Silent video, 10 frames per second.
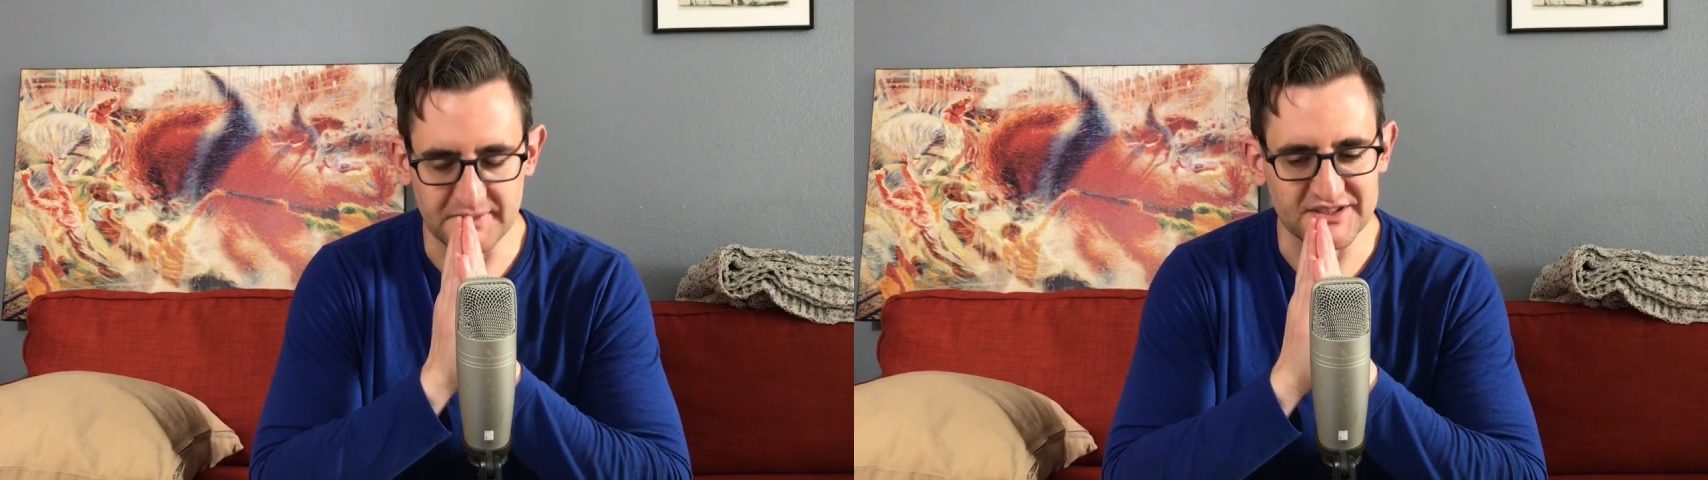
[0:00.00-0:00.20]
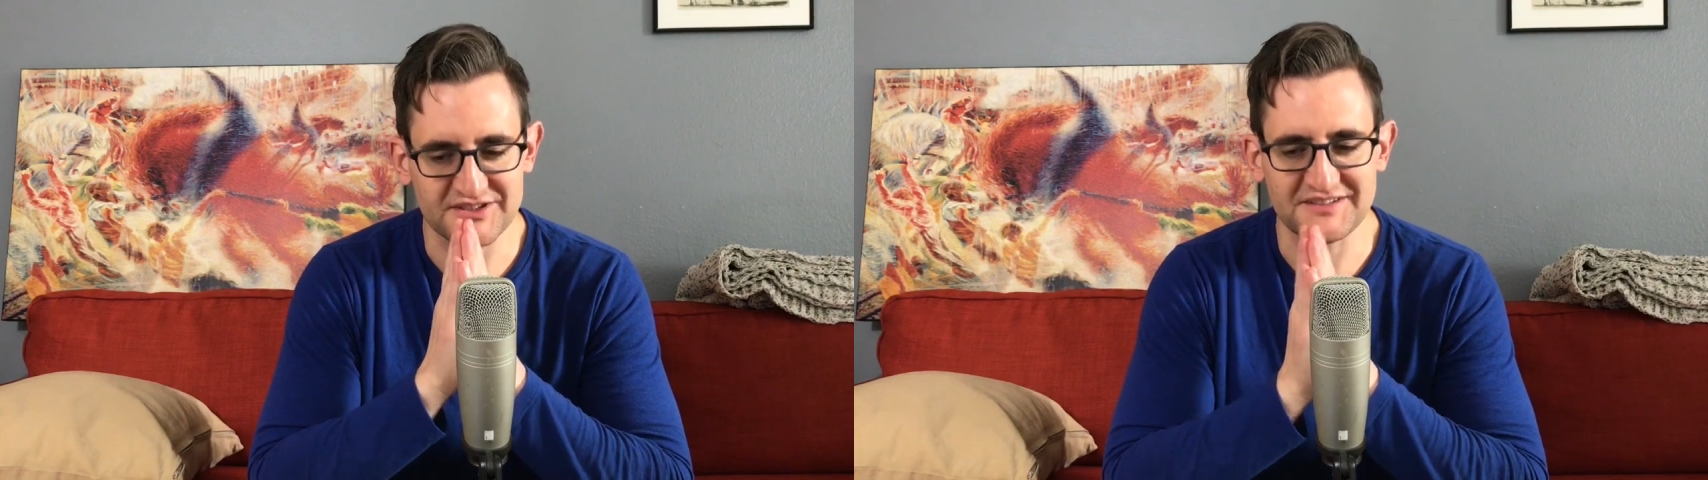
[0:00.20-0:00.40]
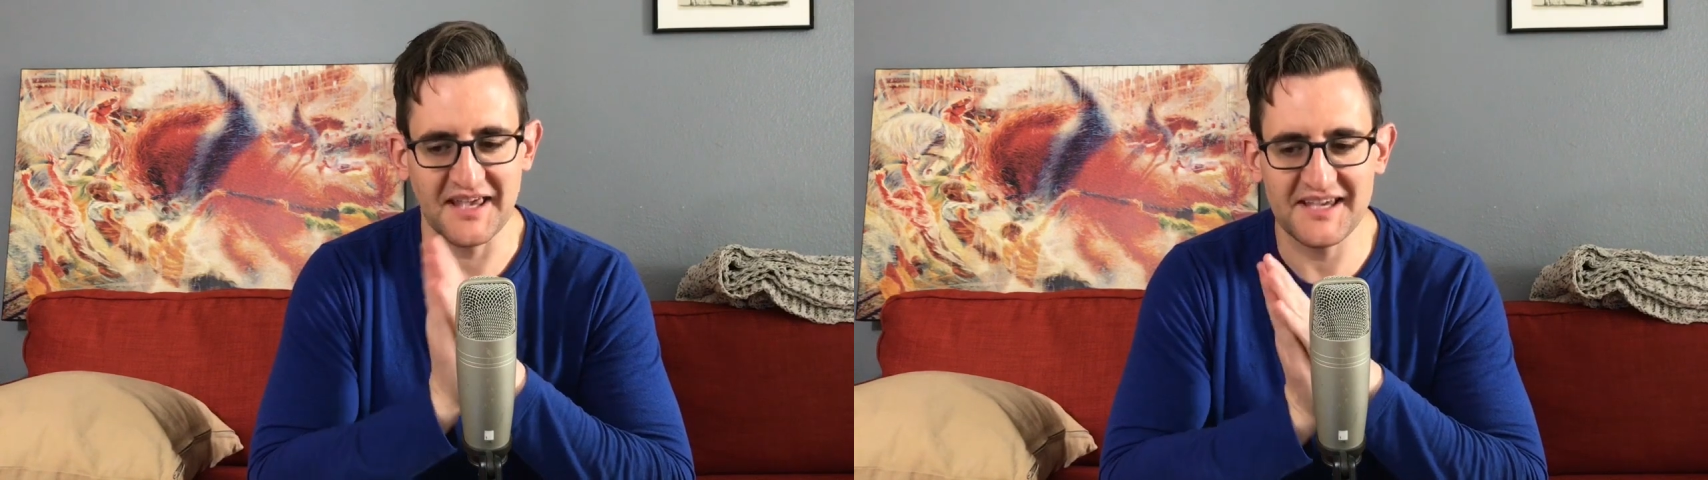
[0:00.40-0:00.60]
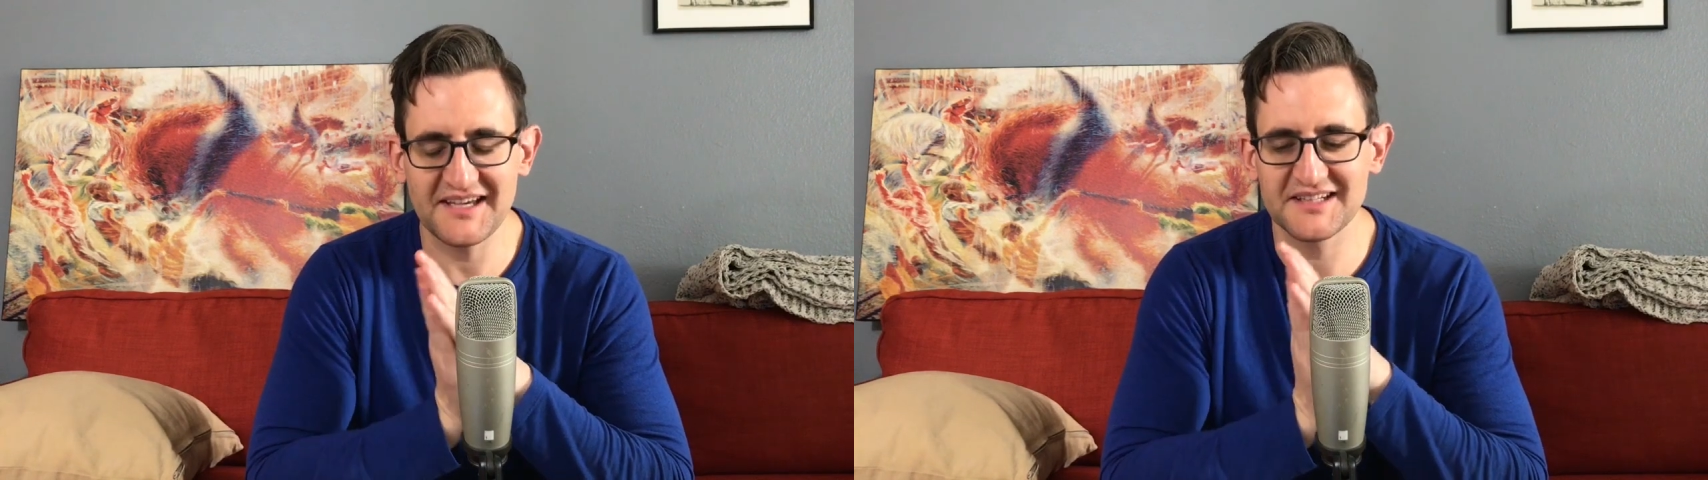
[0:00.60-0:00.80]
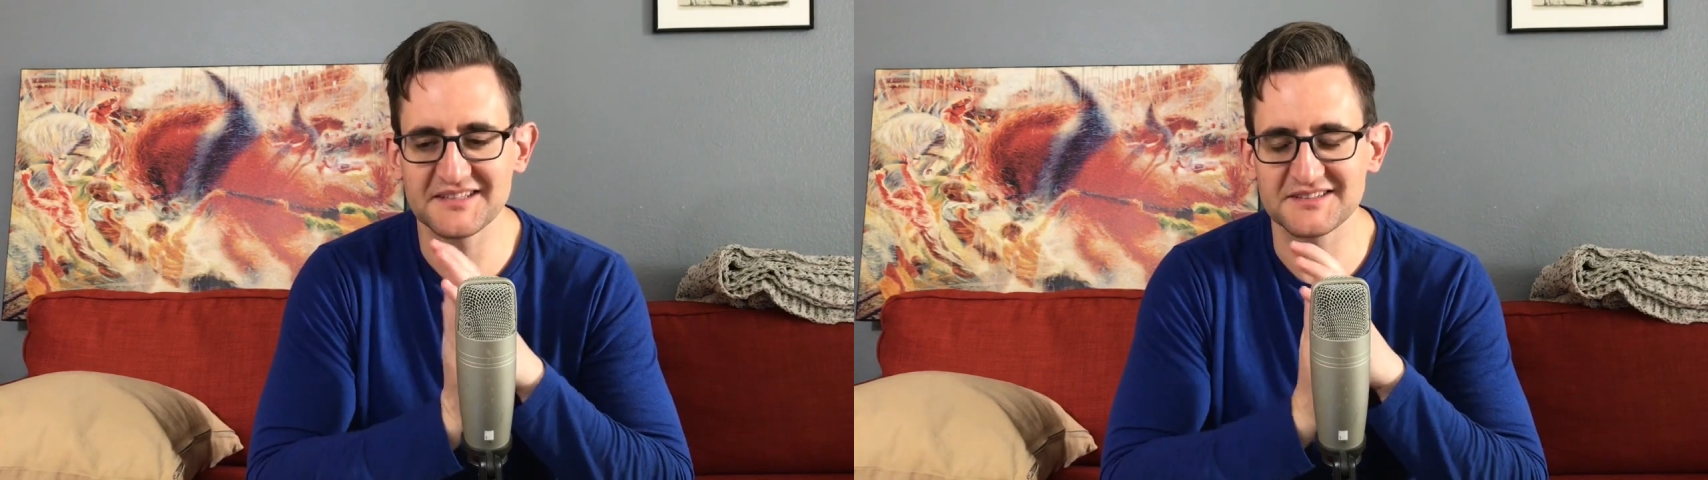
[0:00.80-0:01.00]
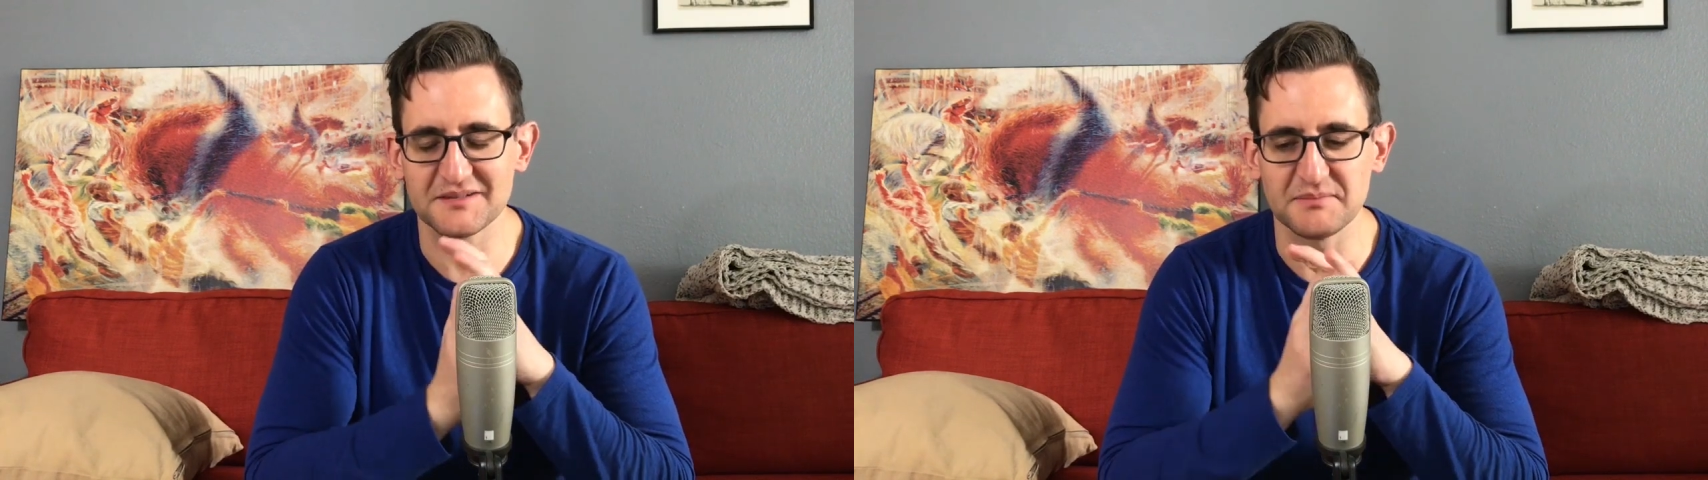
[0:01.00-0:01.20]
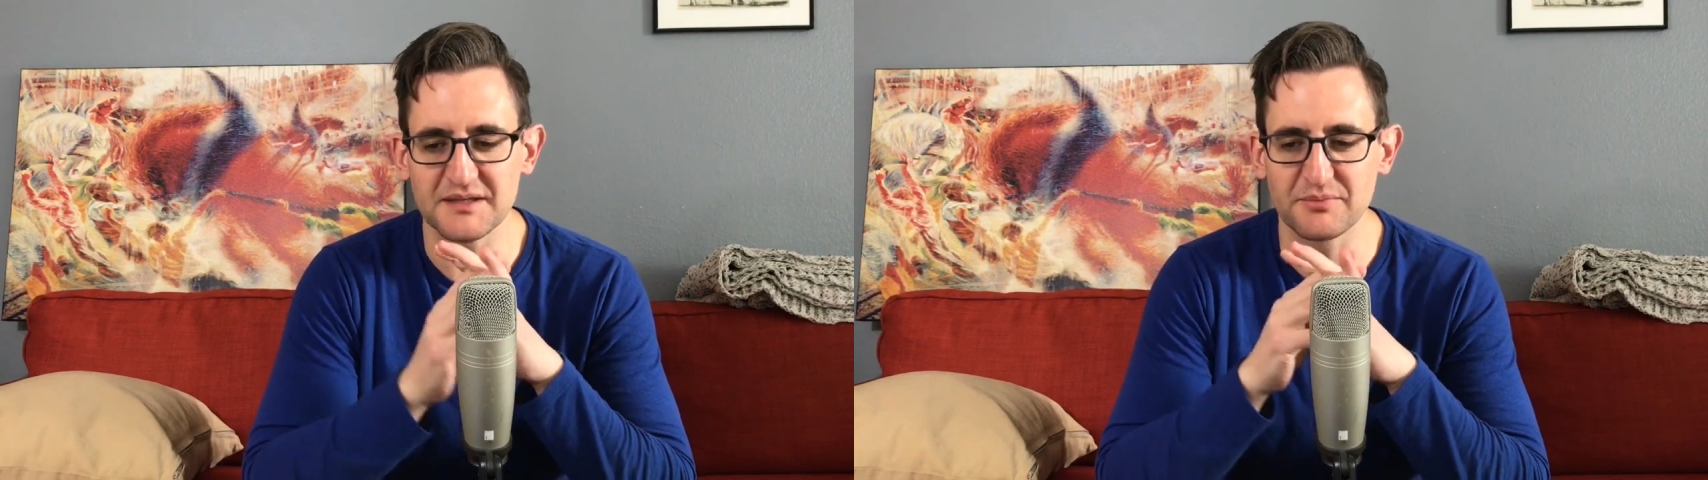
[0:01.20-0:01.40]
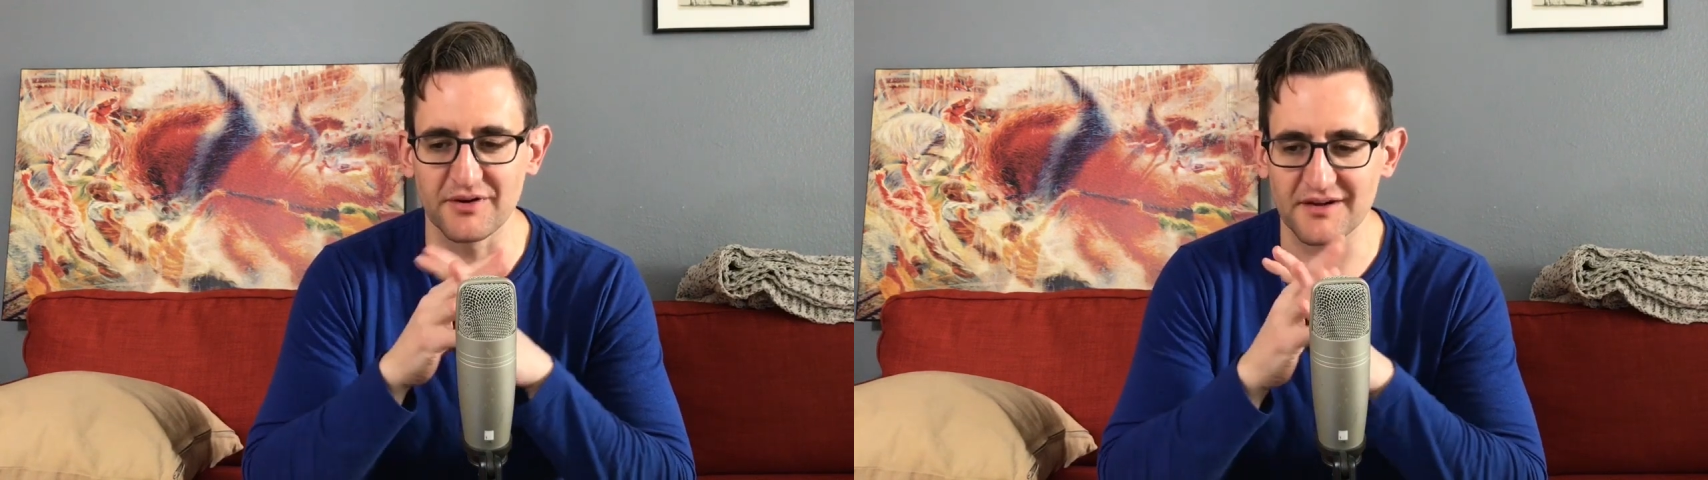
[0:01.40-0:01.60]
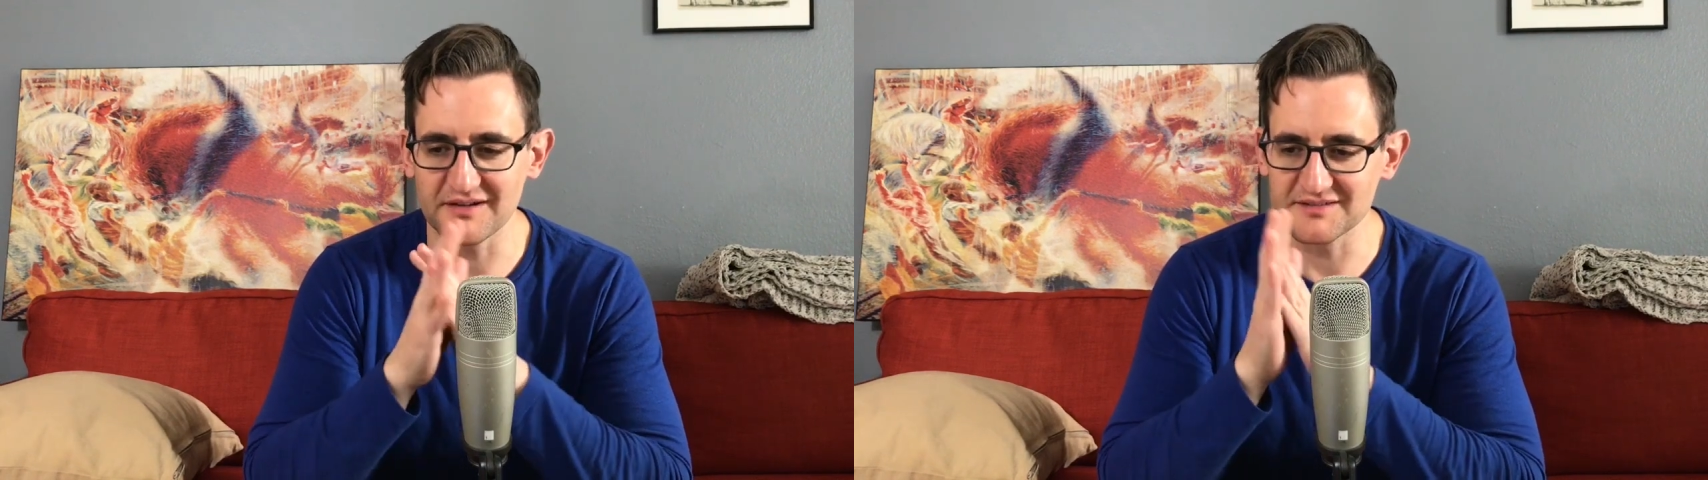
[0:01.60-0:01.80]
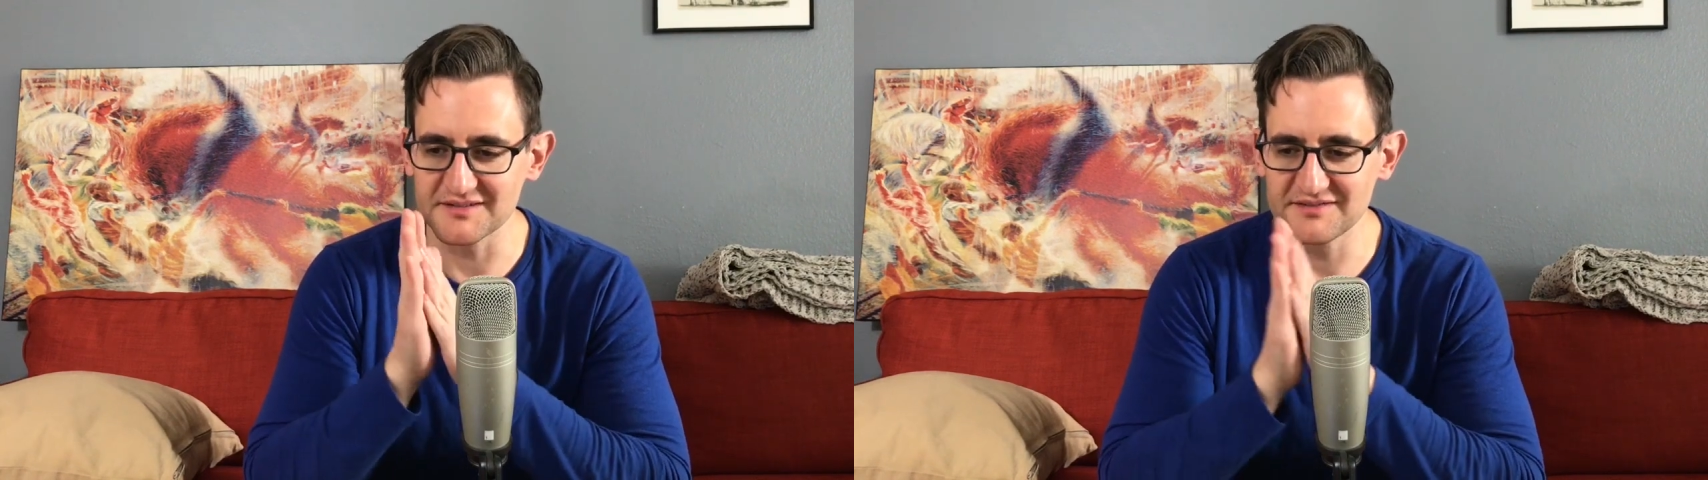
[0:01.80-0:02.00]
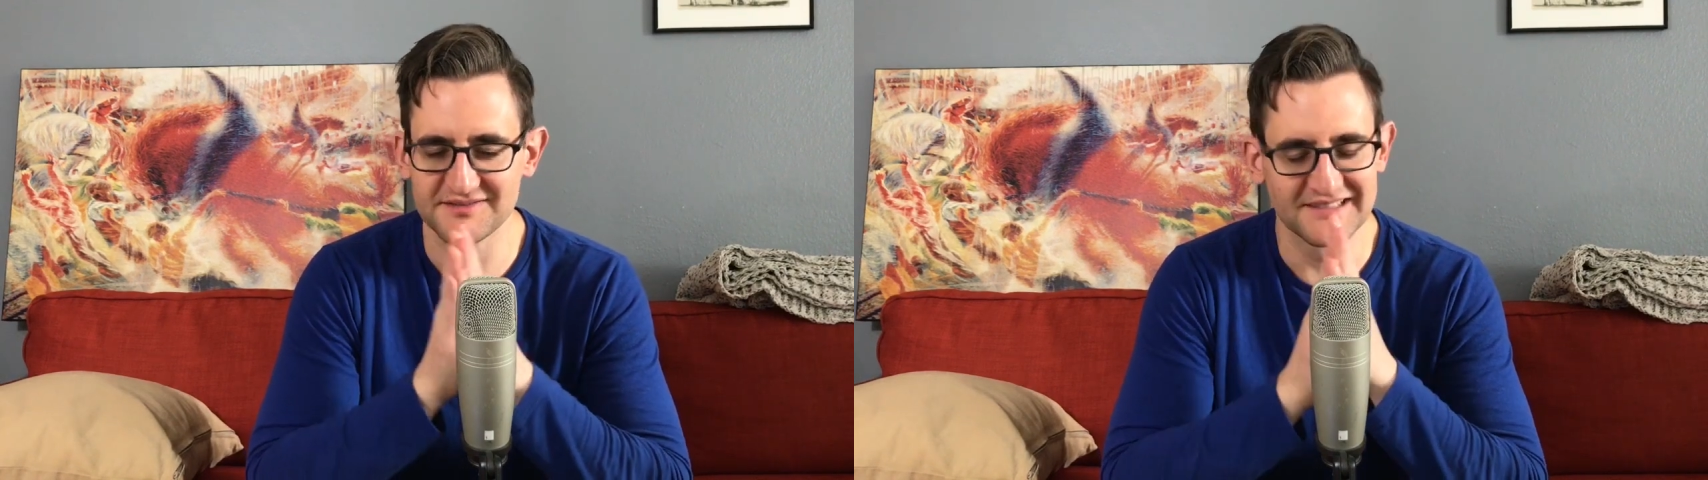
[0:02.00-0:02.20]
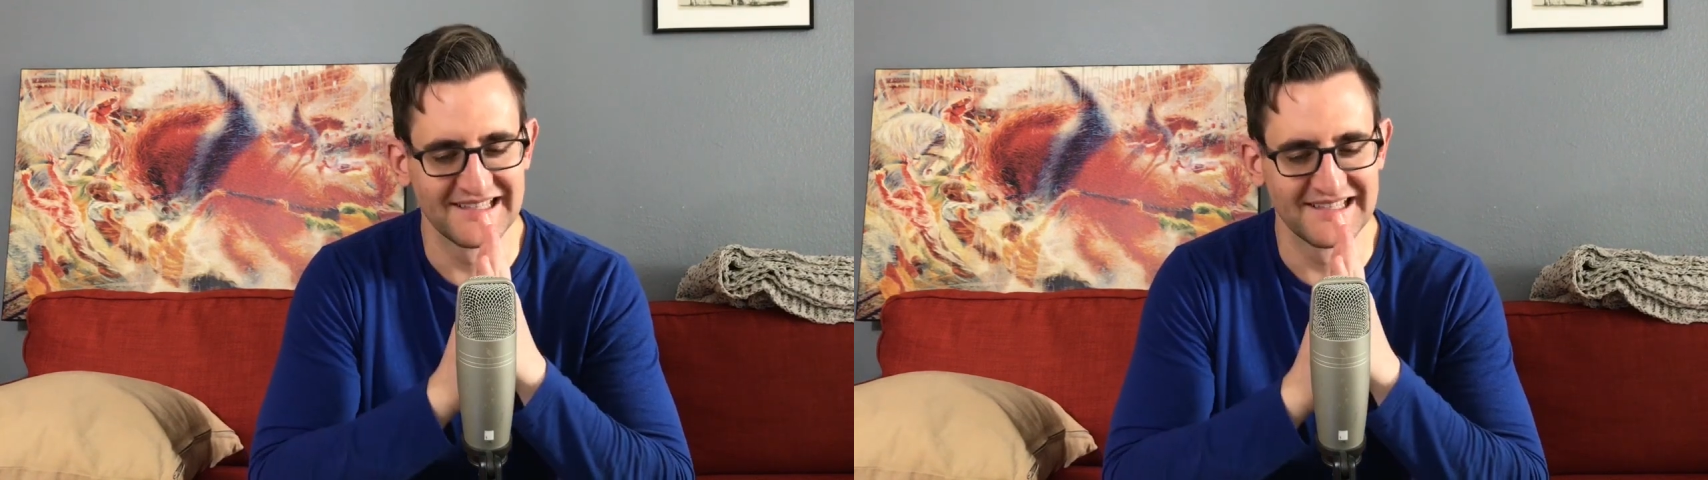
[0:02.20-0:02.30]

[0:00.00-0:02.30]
just taking it to be productive,